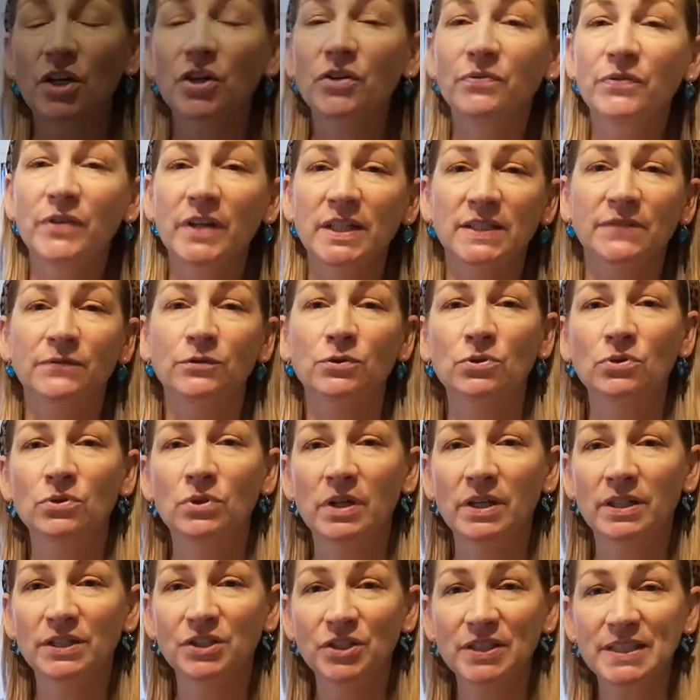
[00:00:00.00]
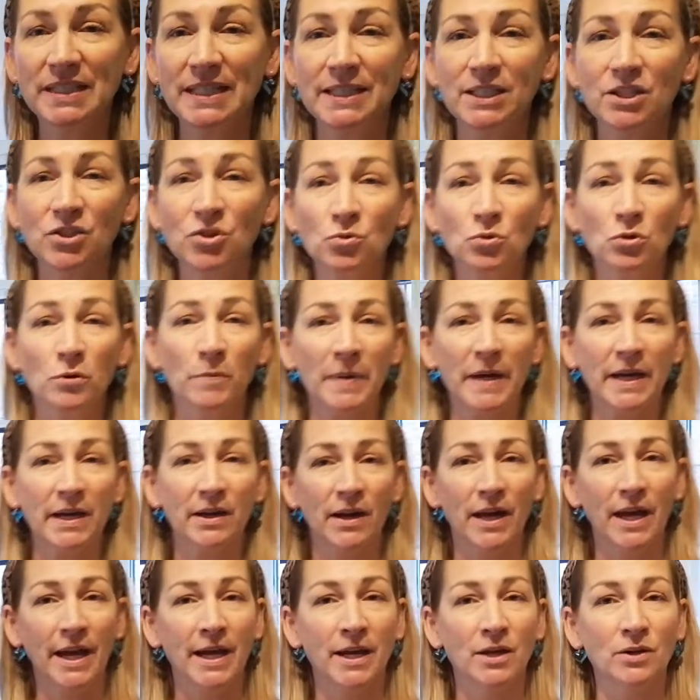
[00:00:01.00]
first of all, just like to talk about
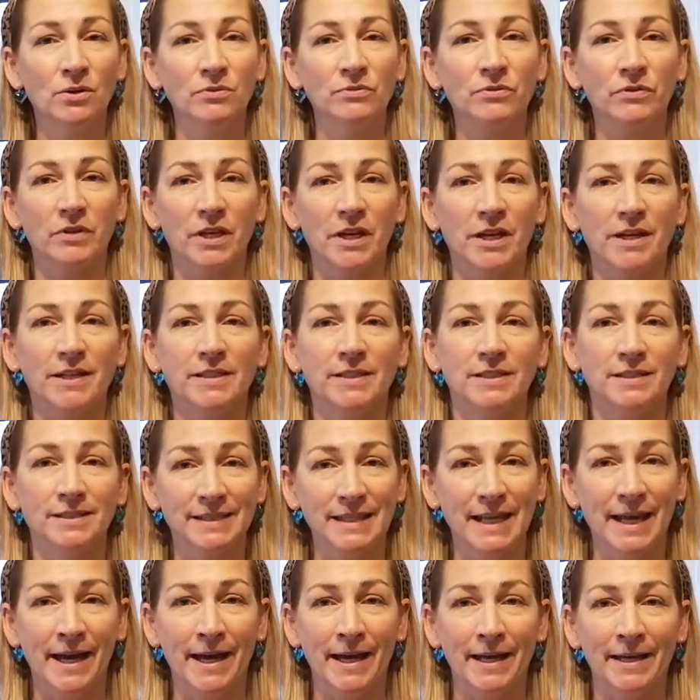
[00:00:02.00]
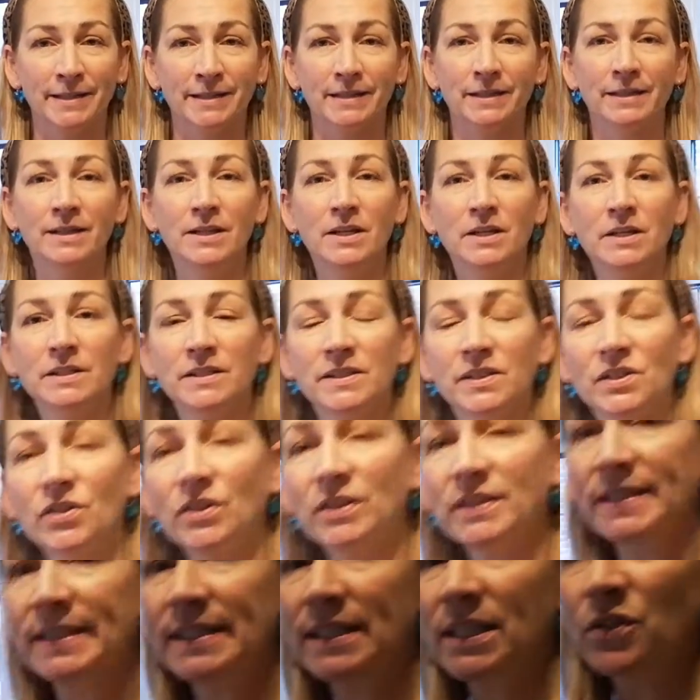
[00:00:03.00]
how the curtains hang. As you can
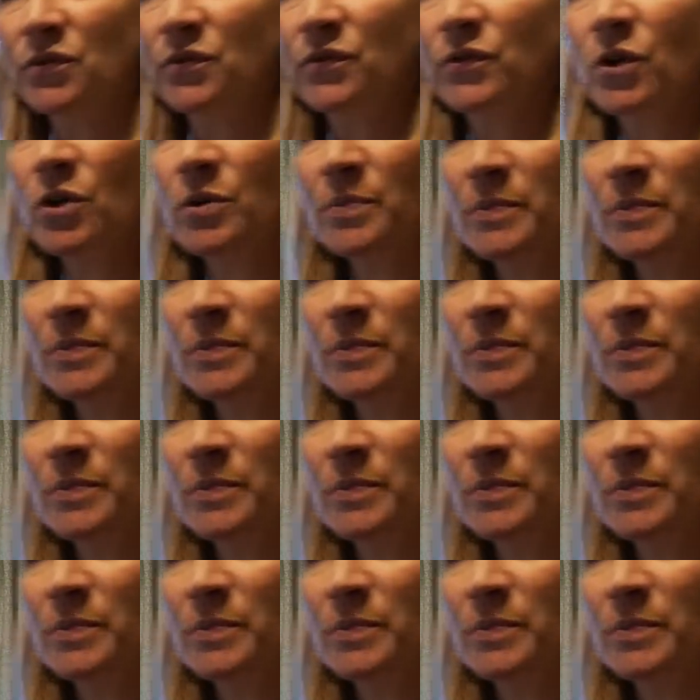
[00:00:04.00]
see from